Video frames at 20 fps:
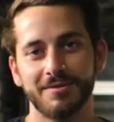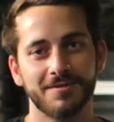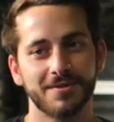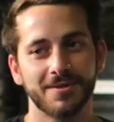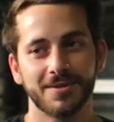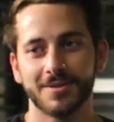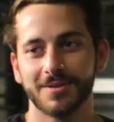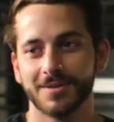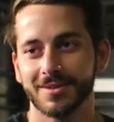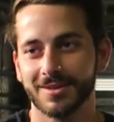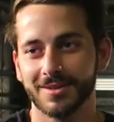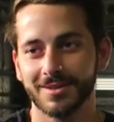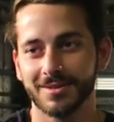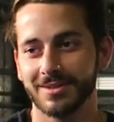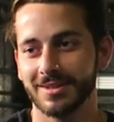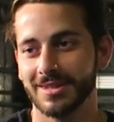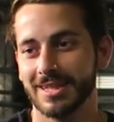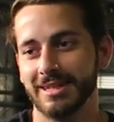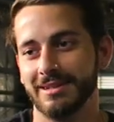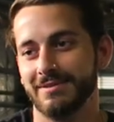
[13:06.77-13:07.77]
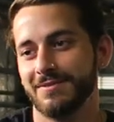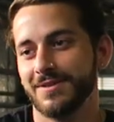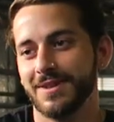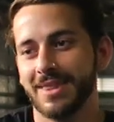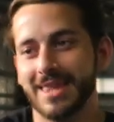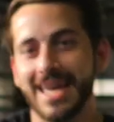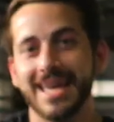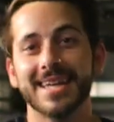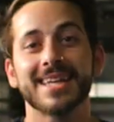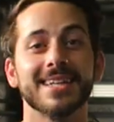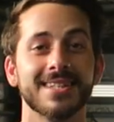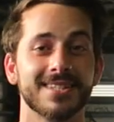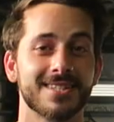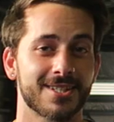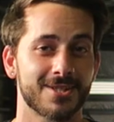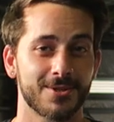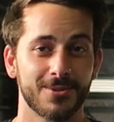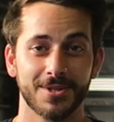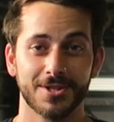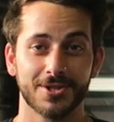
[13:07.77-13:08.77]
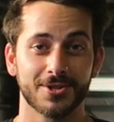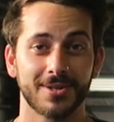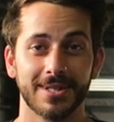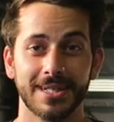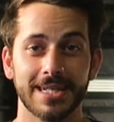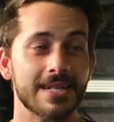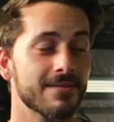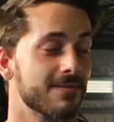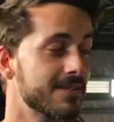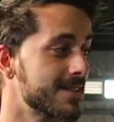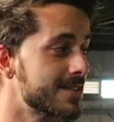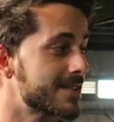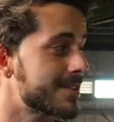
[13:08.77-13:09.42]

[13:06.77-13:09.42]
for, for their kids to enjoy even.